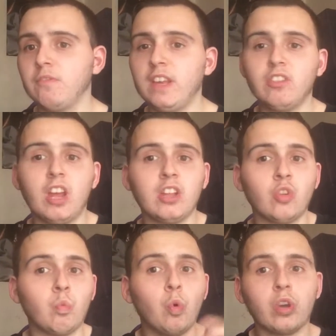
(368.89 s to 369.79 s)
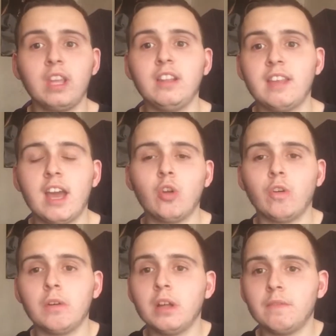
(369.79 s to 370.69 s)
Things like The Walking Dead,
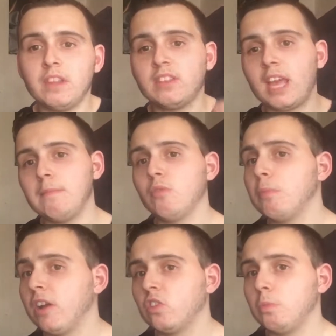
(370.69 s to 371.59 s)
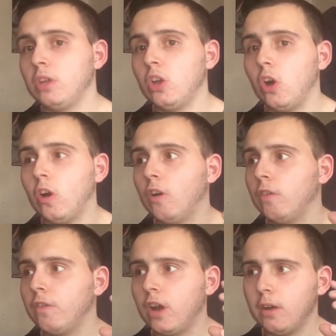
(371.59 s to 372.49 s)
or this game reminds me of